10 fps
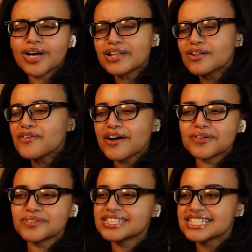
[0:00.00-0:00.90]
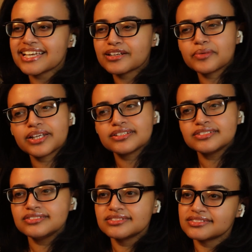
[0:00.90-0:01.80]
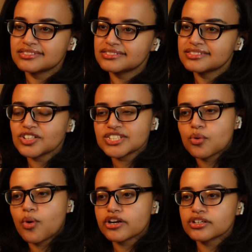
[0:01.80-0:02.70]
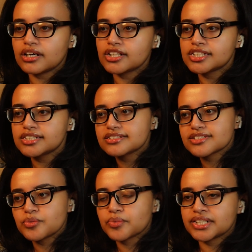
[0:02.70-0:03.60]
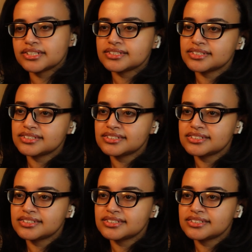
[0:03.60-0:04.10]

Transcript: I love how this is animated. Looks like watercolor. It's so pretty.